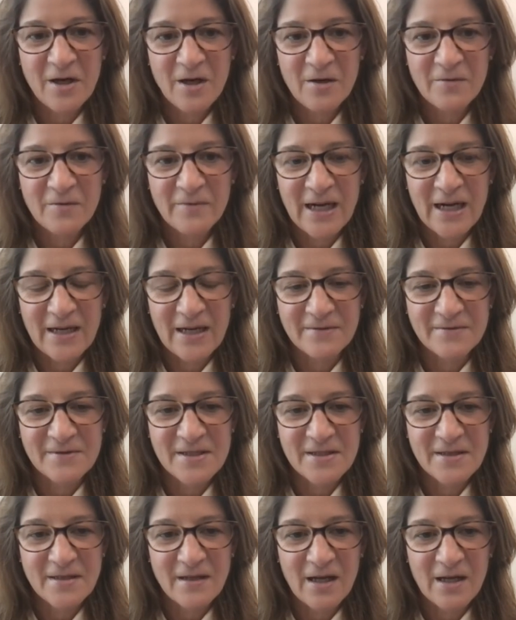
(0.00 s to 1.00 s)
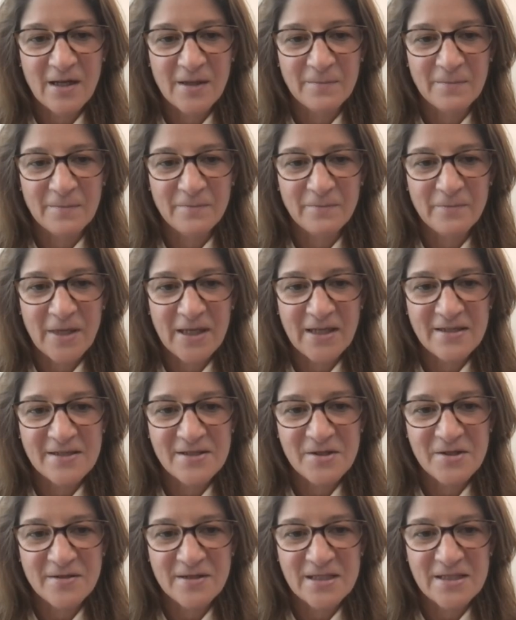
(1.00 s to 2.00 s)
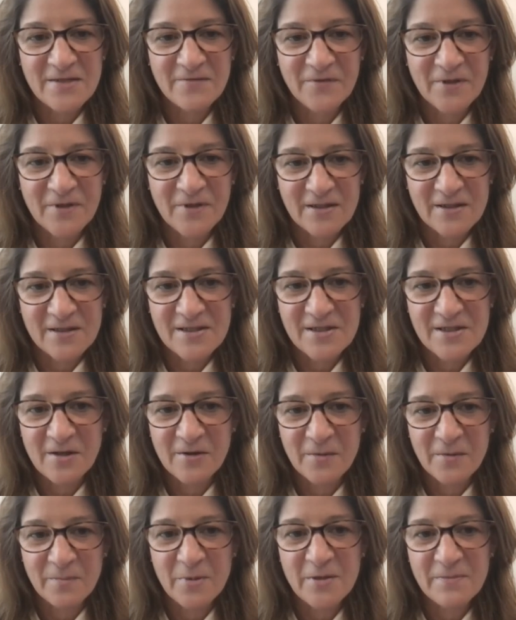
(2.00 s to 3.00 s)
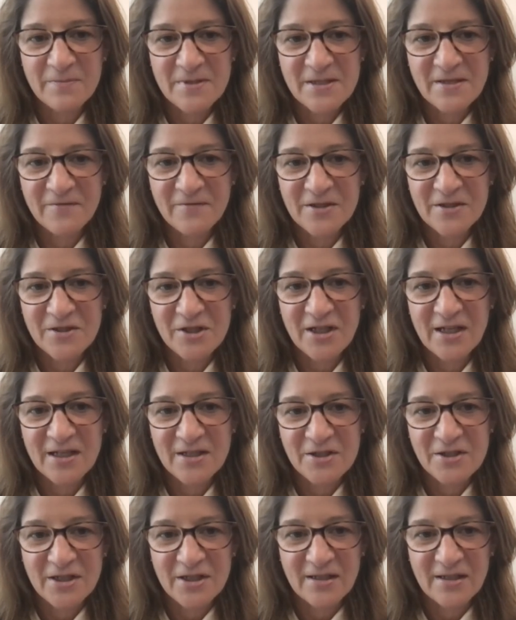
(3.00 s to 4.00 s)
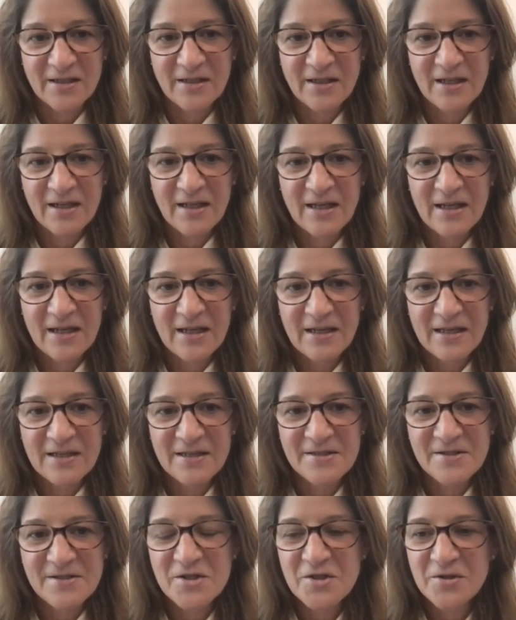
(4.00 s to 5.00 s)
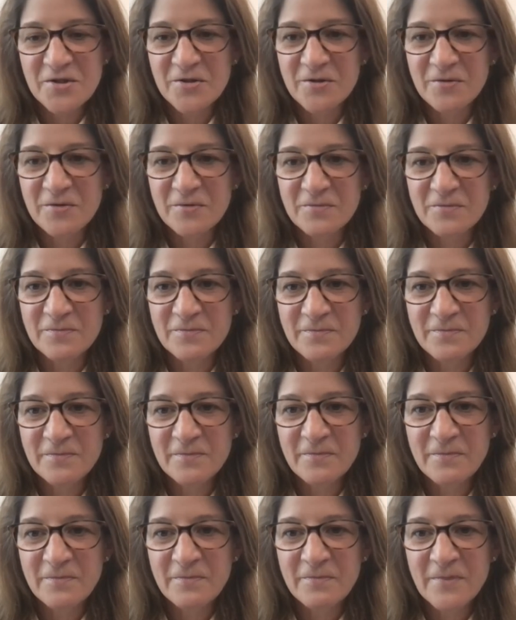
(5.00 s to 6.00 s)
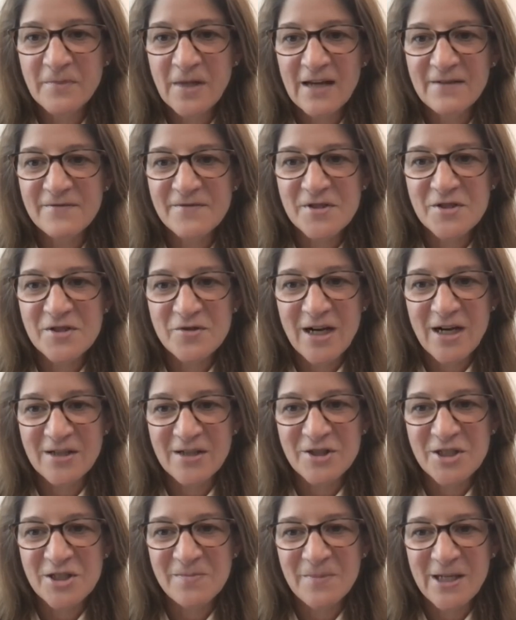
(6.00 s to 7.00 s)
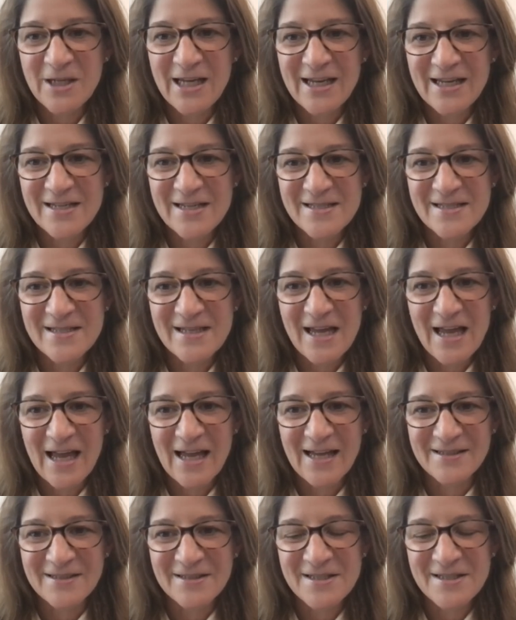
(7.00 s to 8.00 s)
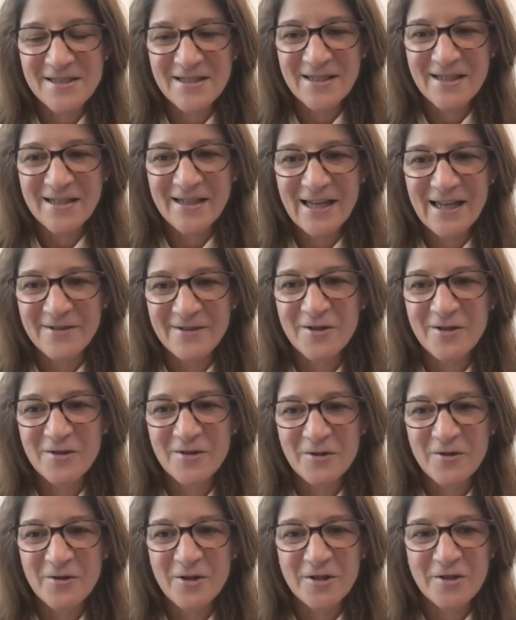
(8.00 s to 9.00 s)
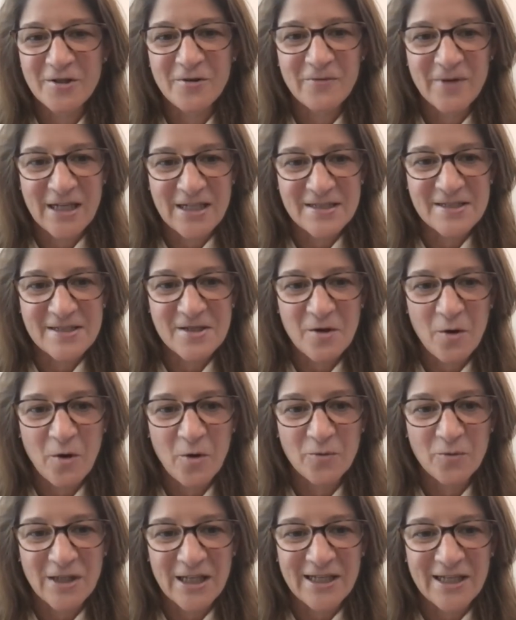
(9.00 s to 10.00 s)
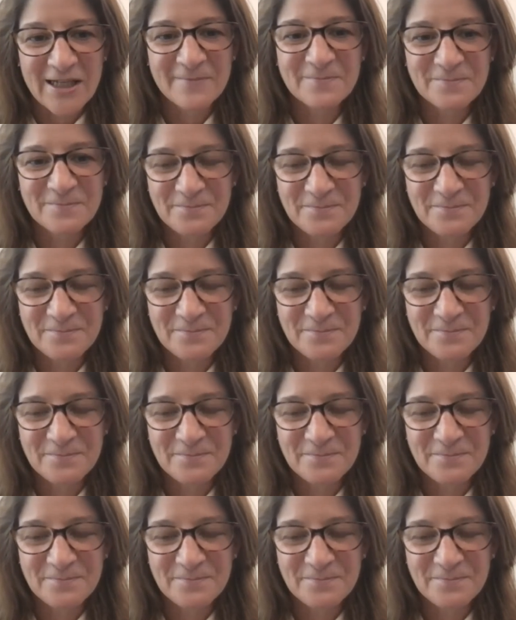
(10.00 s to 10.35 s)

around um, making students feel as though the purpose of education is to have strong GPAs and get good grades only.